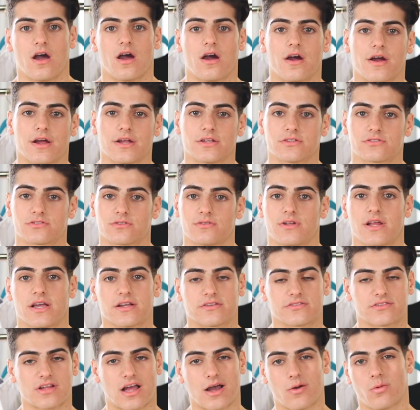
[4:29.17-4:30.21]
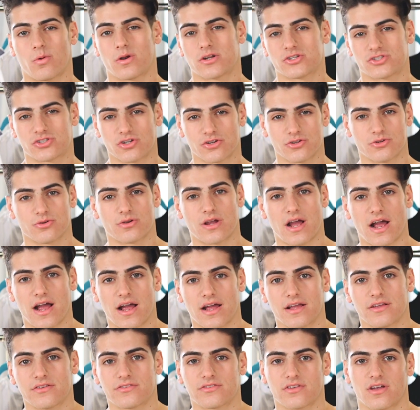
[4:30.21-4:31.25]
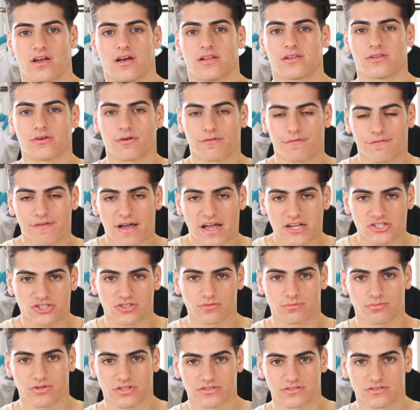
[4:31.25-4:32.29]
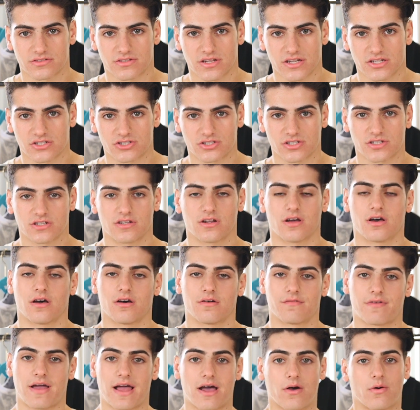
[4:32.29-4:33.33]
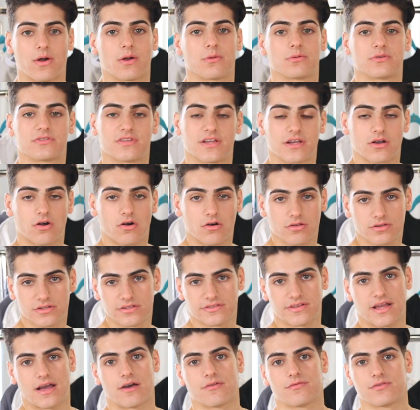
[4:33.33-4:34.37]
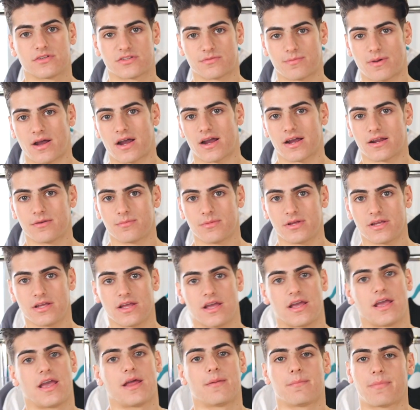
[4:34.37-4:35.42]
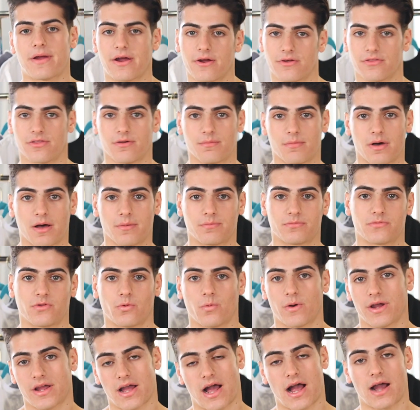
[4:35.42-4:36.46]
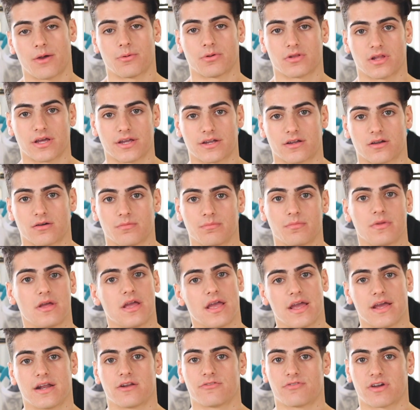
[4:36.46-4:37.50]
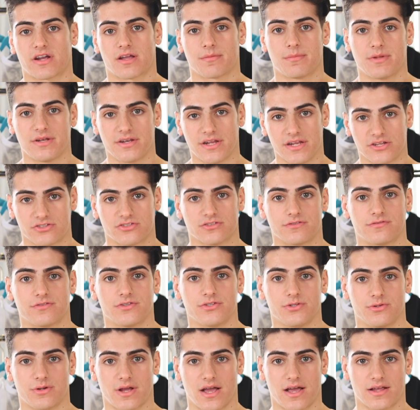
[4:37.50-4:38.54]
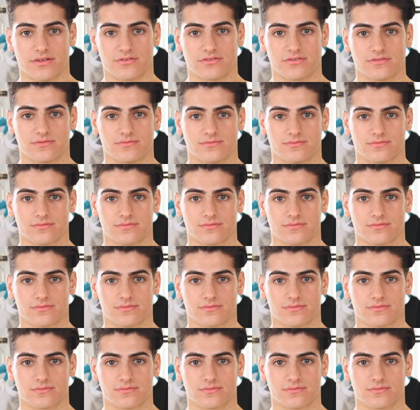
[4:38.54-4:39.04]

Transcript: all right so next I want to show you guys a little fashion presentation of how I would take all these outfits behind me and pair them up the way I would like them and a recommendation for you guys